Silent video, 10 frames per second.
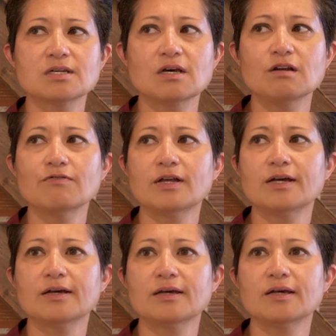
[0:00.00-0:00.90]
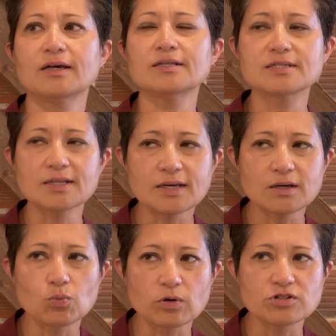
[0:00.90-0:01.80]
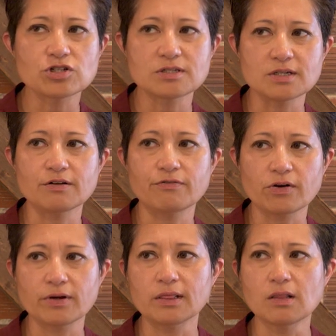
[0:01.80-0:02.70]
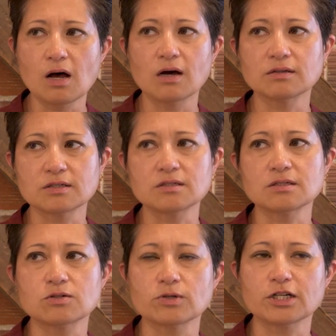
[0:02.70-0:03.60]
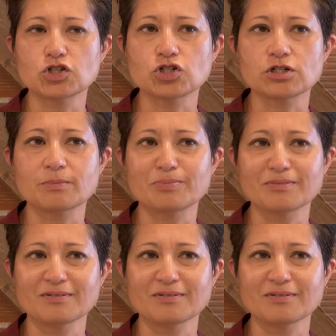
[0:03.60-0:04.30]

kind of like, it's like we're just in a very long distance relationship,